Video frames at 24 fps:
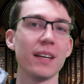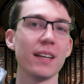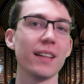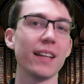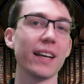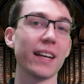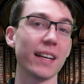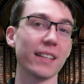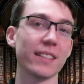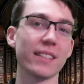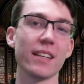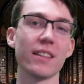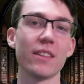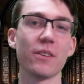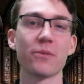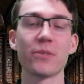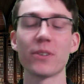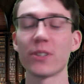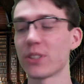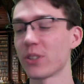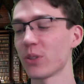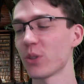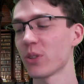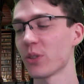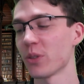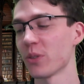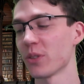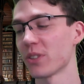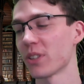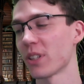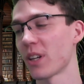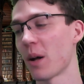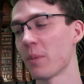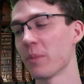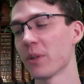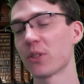Like I said, the first 2
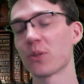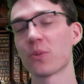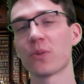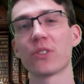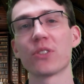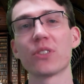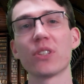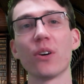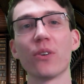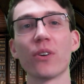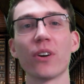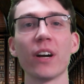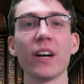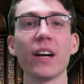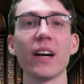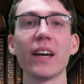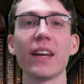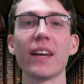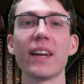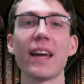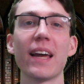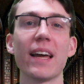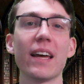installments were so good,